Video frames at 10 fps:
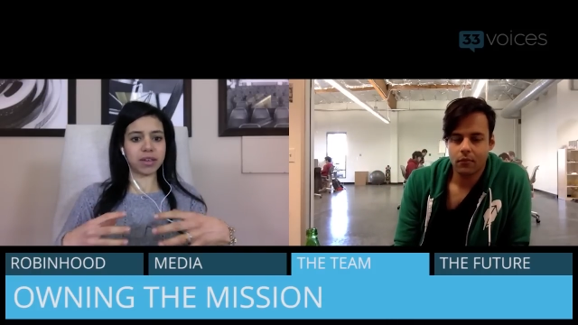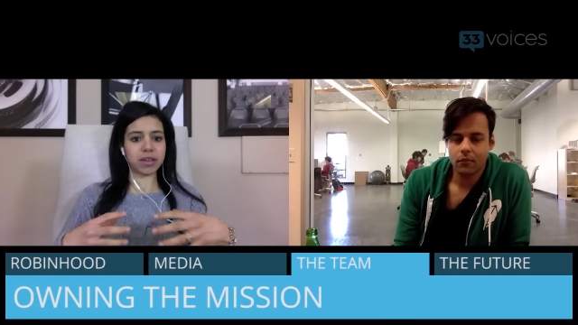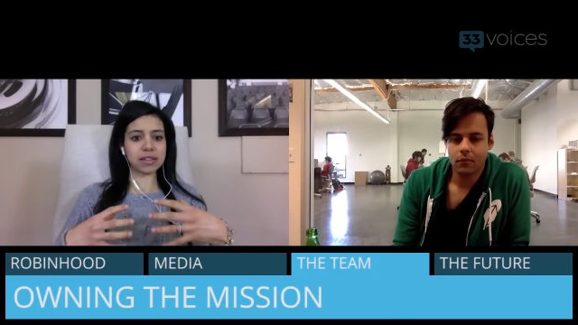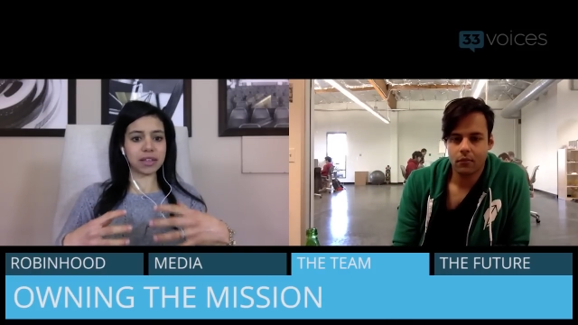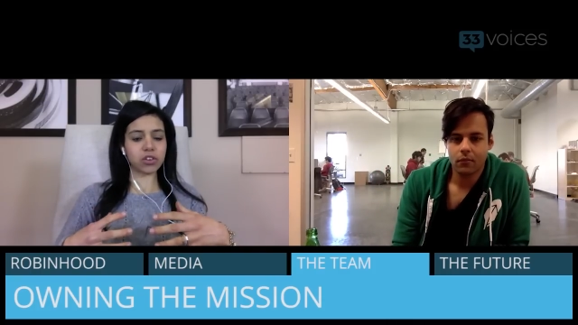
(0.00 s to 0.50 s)
Speaker 1: a
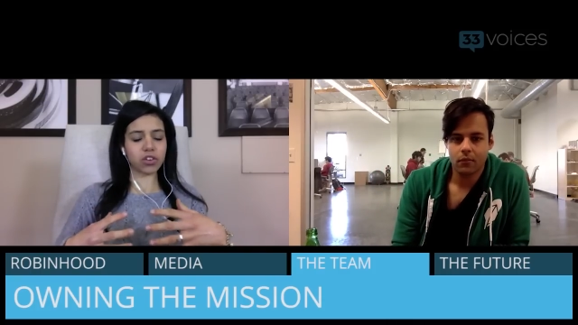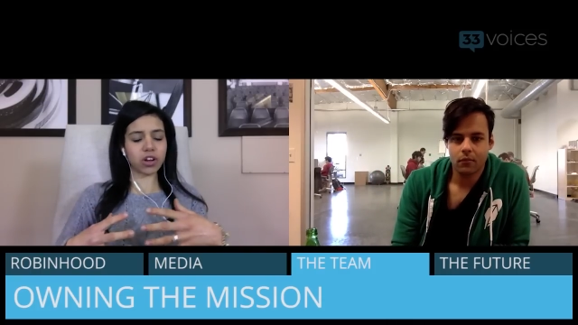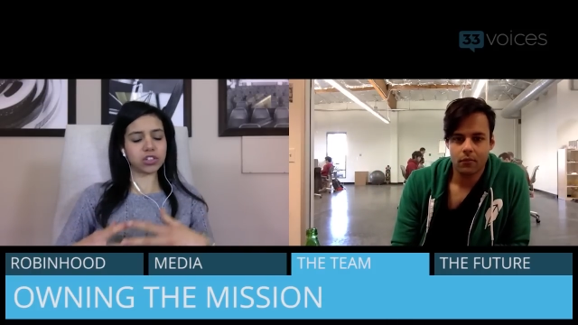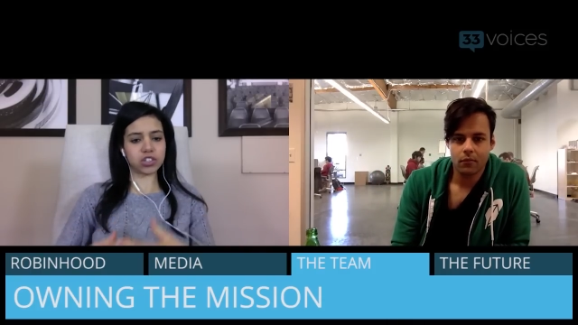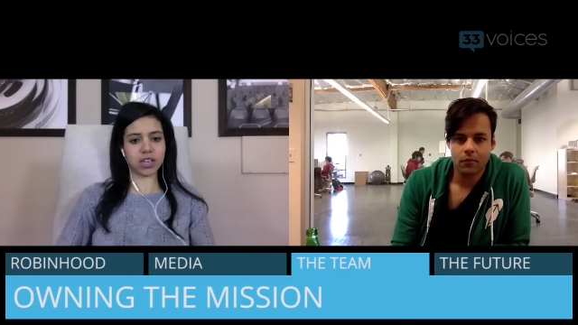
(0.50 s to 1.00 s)
leader on
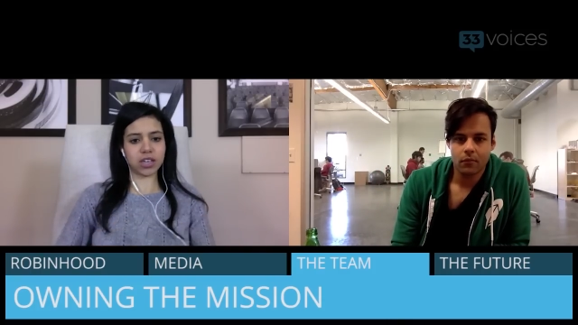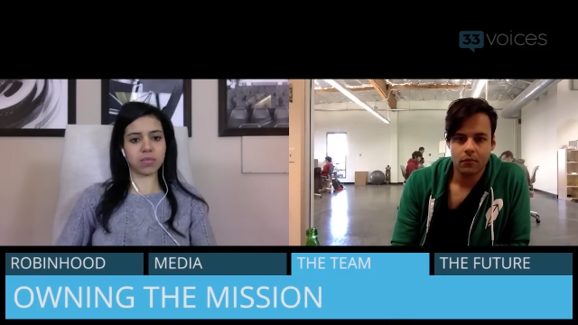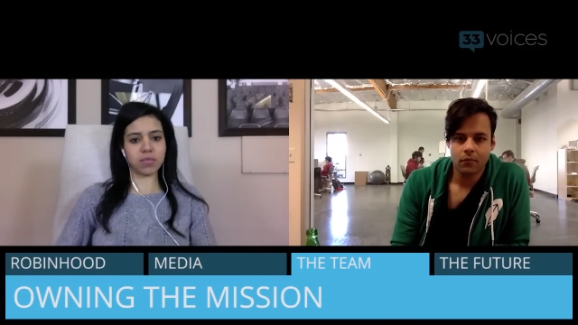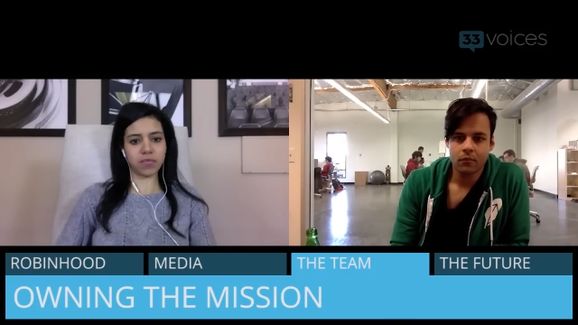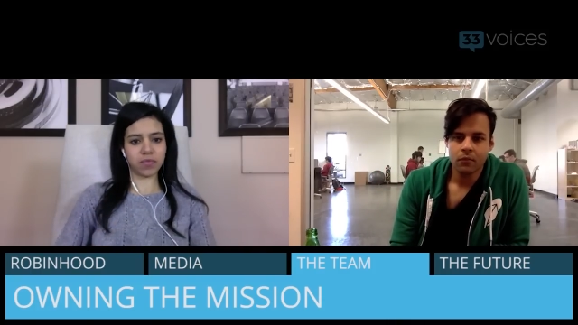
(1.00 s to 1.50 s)
your team?
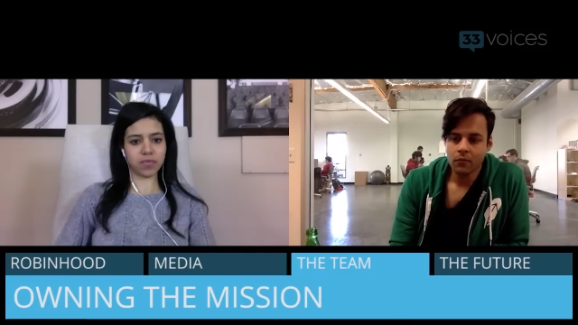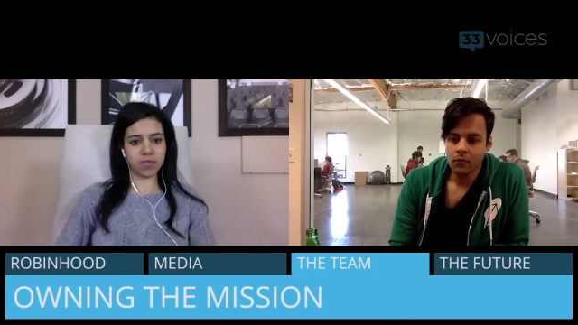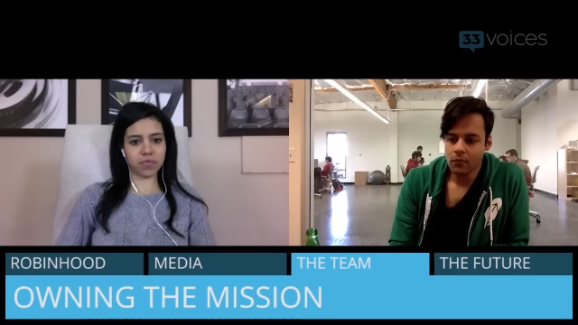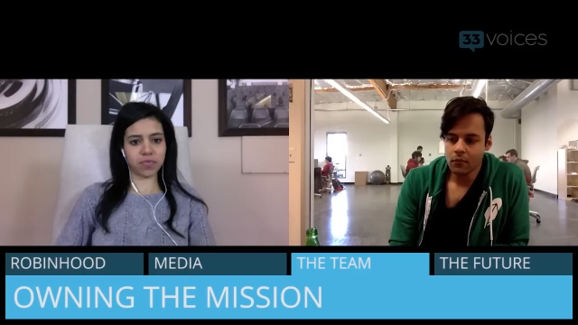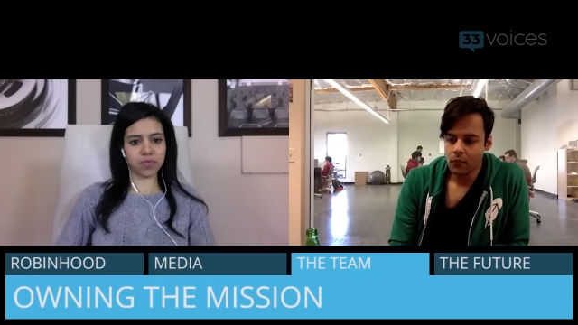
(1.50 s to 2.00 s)

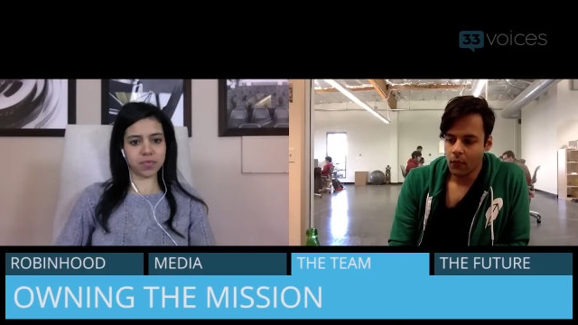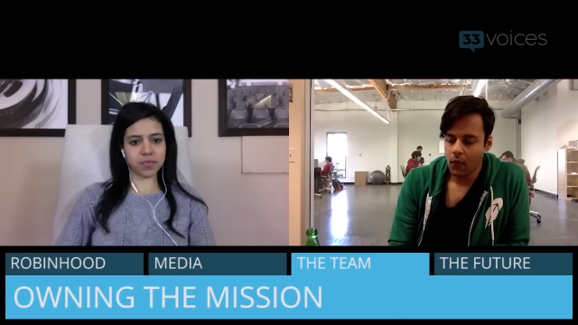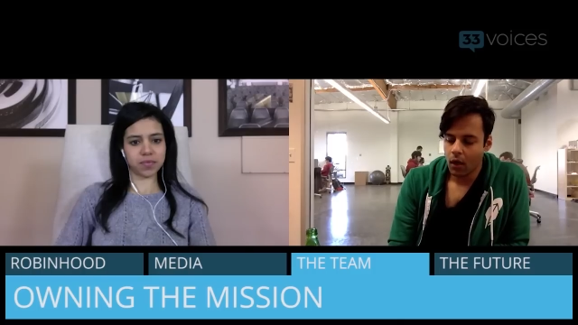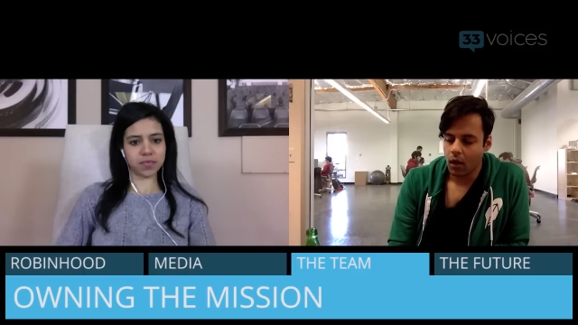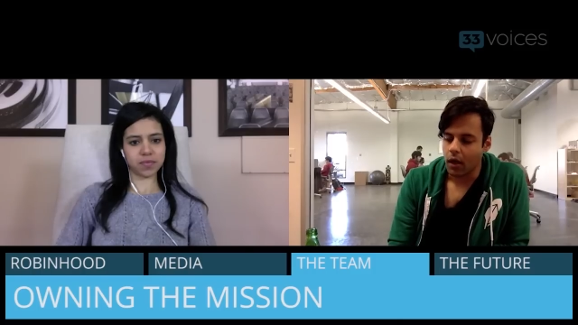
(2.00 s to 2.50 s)

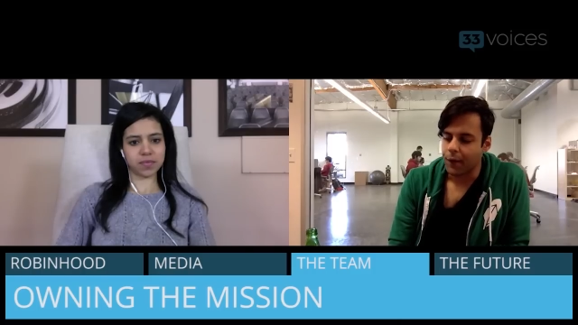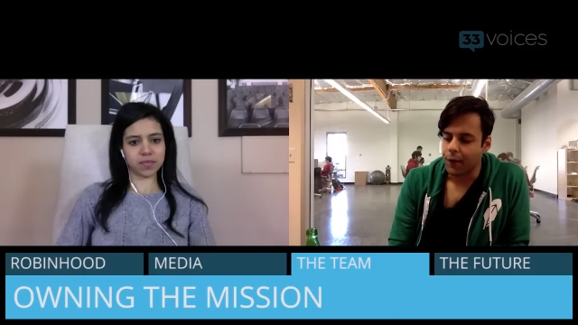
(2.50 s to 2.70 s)
That's